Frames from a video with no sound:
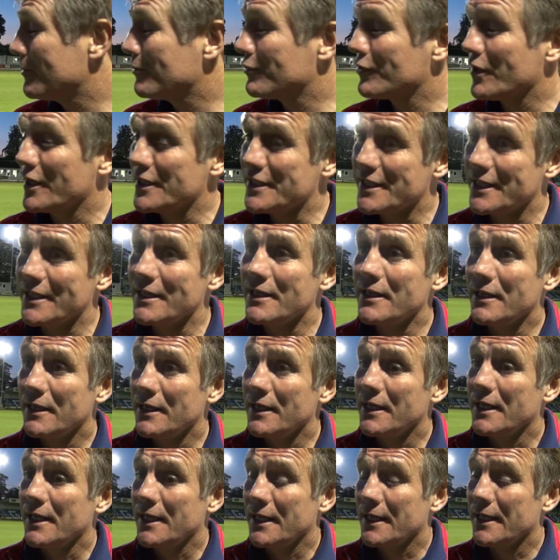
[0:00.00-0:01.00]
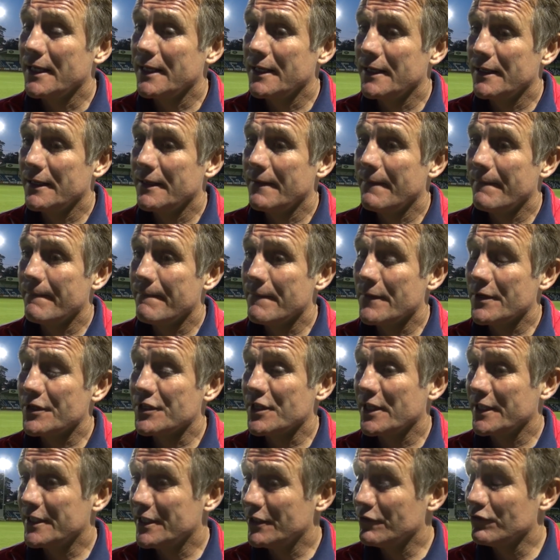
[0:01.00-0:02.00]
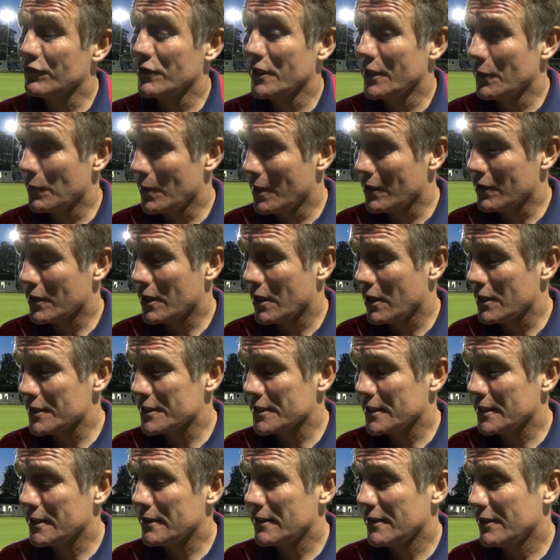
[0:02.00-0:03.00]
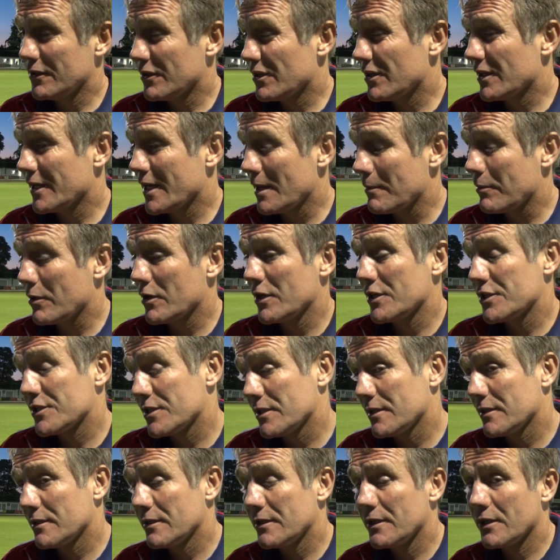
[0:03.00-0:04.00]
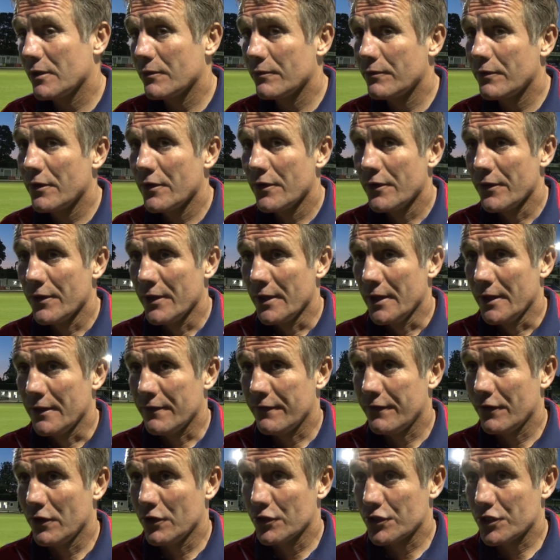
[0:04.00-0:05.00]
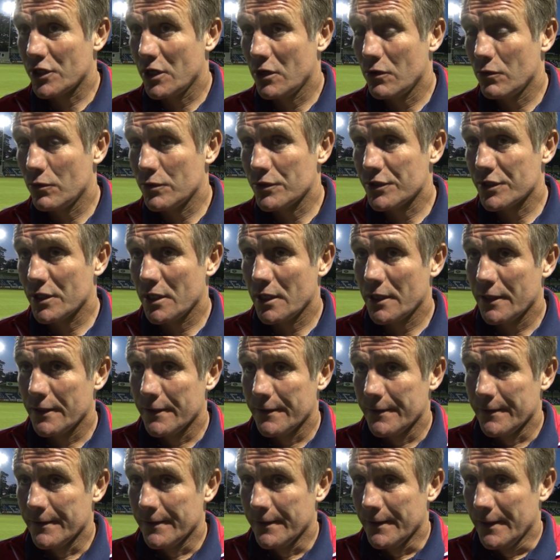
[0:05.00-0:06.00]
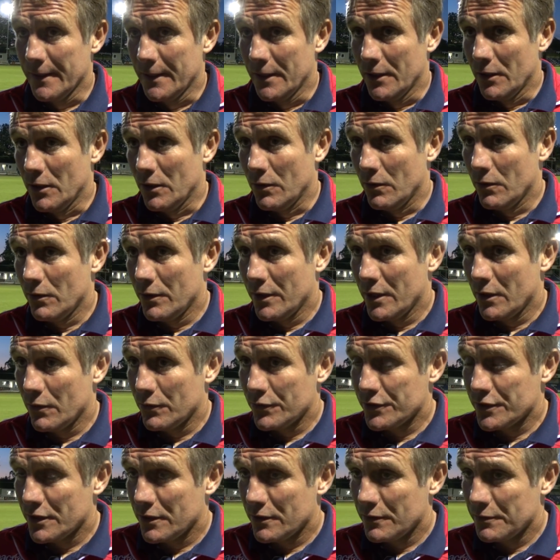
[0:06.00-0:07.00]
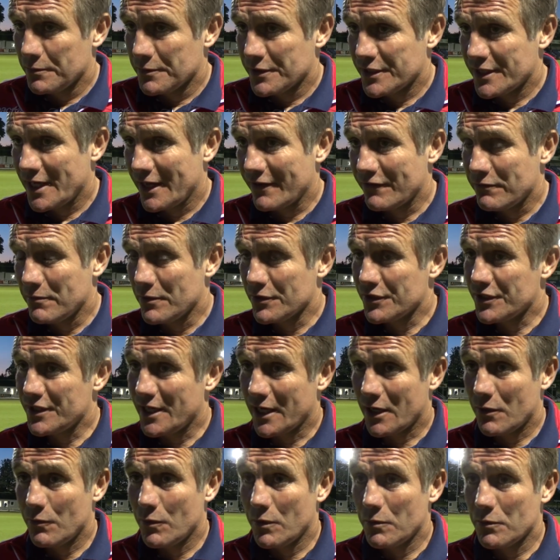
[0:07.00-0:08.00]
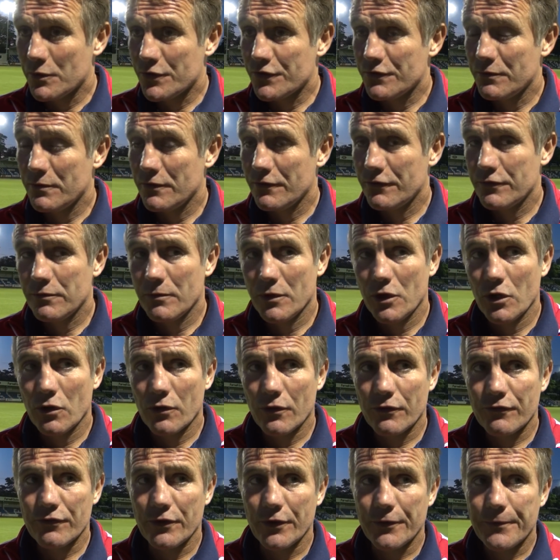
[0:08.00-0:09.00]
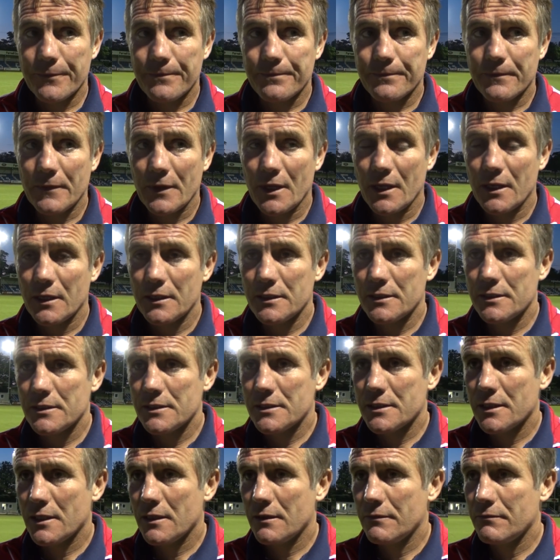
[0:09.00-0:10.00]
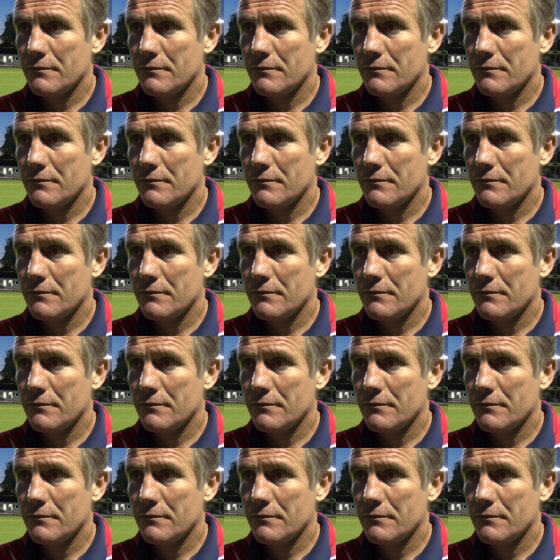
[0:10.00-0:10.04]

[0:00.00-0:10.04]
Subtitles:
are pressing, which they did really well, Guiseley, you can get punished. And you know, first goal was was a mistake from us. Second one was from a long throw, and